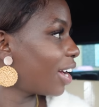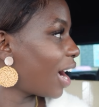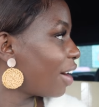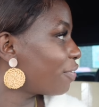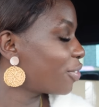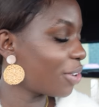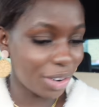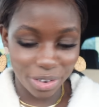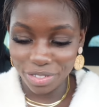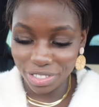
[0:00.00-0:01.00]
I've
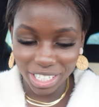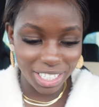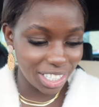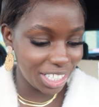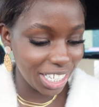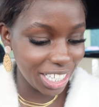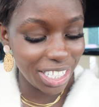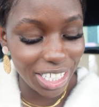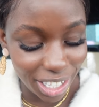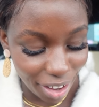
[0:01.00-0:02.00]
got these
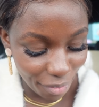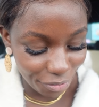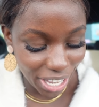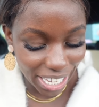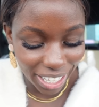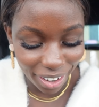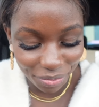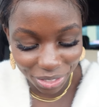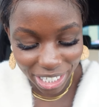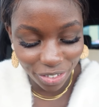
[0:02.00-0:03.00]
Yeezy fake,
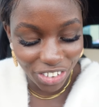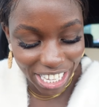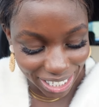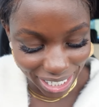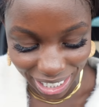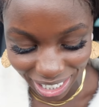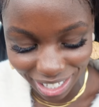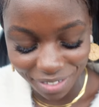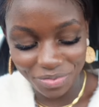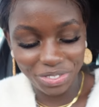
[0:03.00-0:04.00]
these
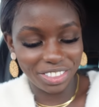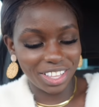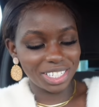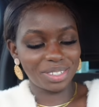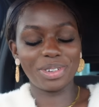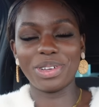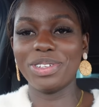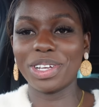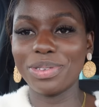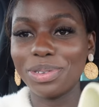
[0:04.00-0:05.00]
Feezies. I think that's what
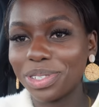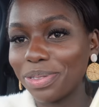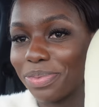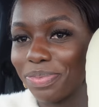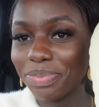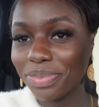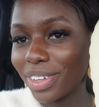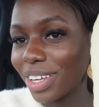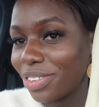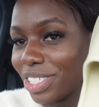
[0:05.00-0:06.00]
Uche calls them.
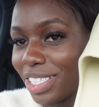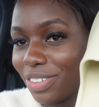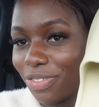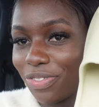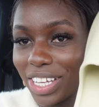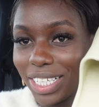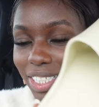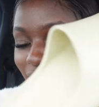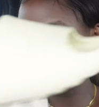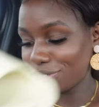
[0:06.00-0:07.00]
Got these
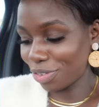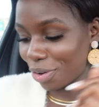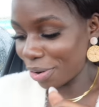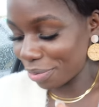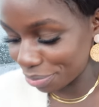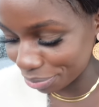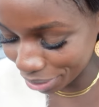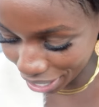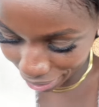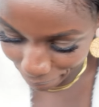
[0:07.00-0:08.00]
Feezies from
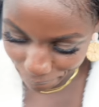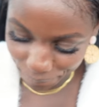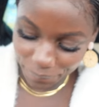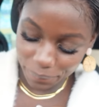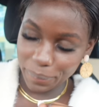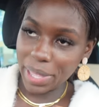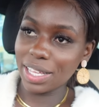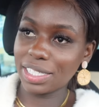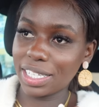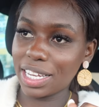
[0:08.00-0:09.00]

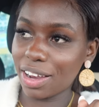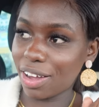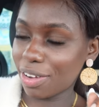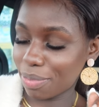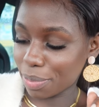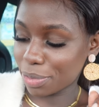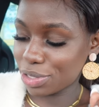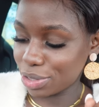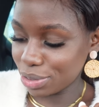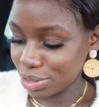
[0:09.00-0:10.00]
Senilla, my
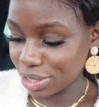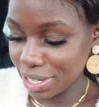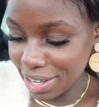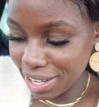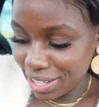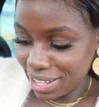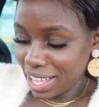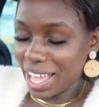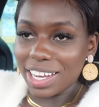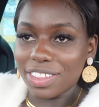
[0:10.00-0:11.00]
masseuse,
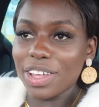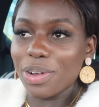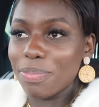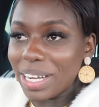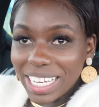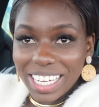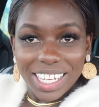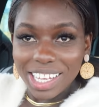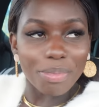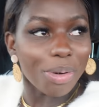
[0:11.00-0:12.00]
and they're
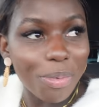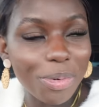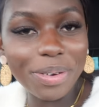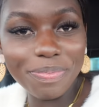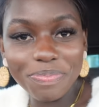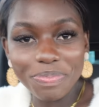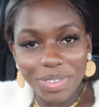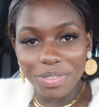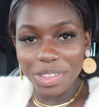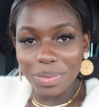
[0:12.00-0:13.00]
completely inappropriate
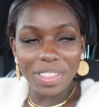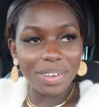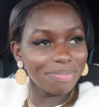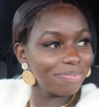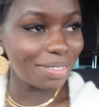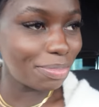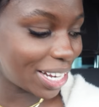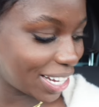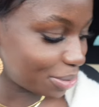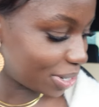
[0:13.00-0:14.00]
for the weather.
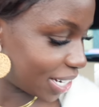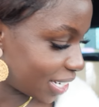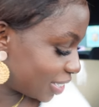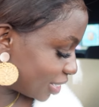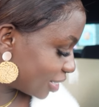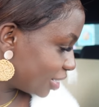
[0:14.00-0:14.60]
But it is what it is.